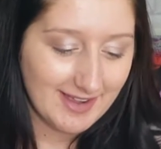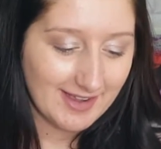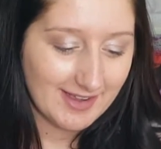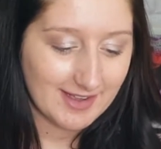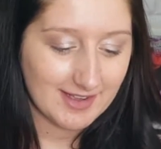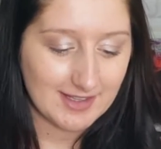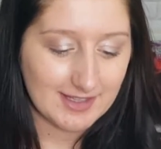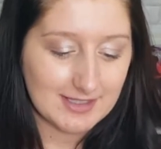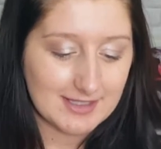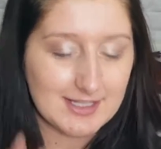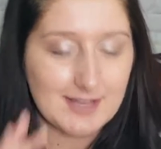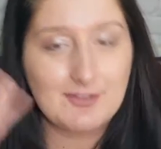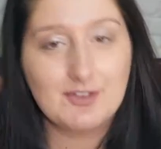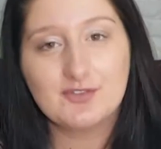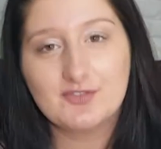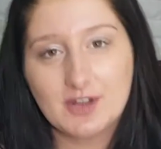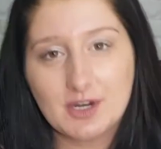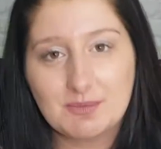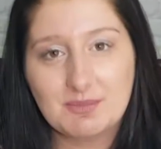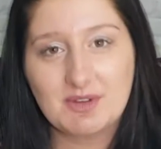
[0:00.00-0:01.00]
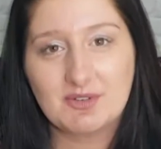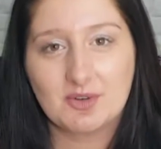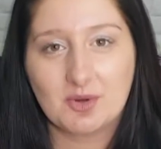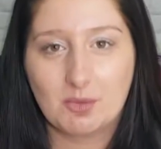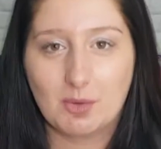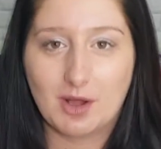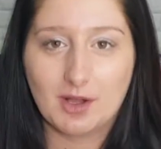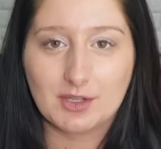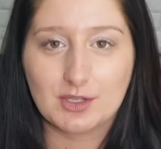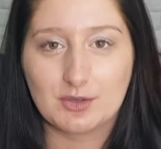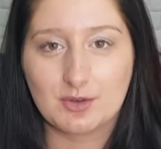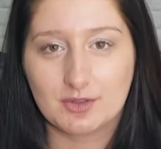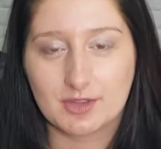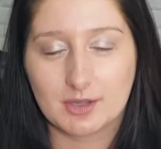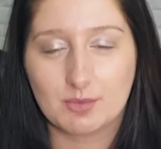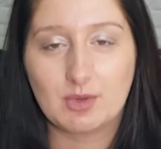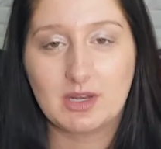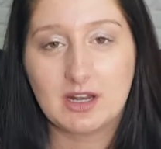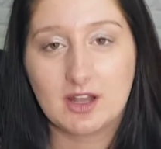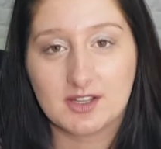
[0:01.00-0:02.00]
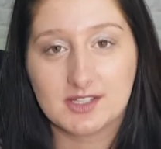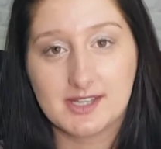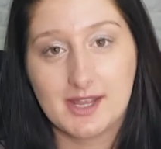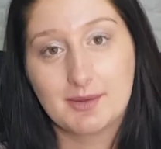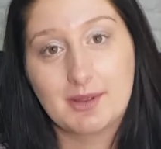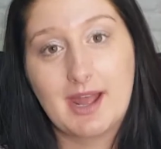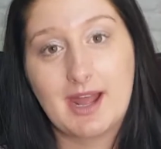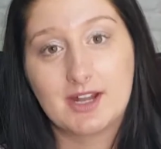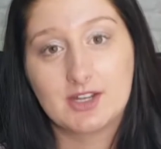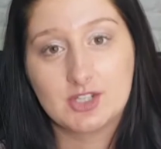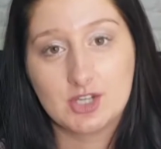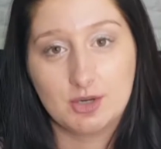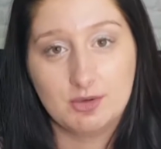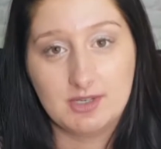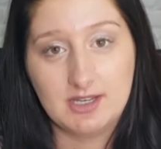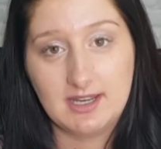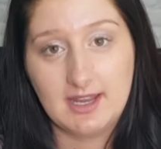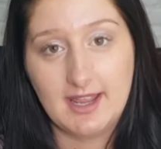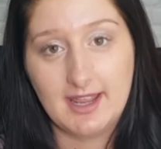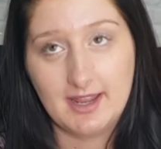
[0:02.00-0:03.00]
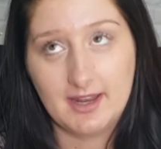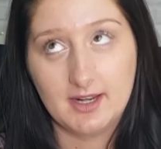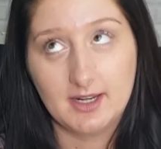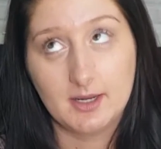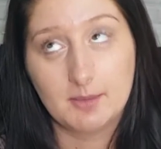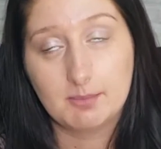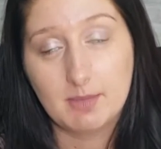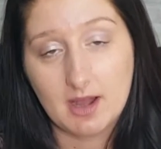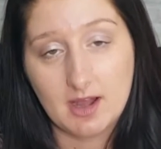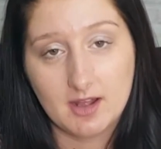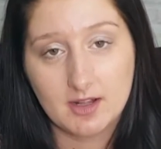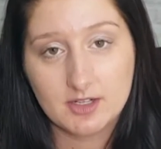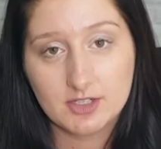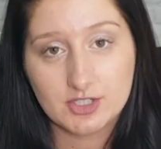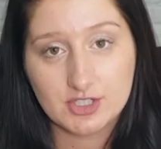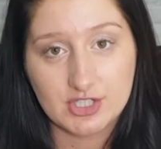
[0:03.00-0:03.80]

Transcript: Because if you followed me for a while, you know that we lost our cat Jodie in March.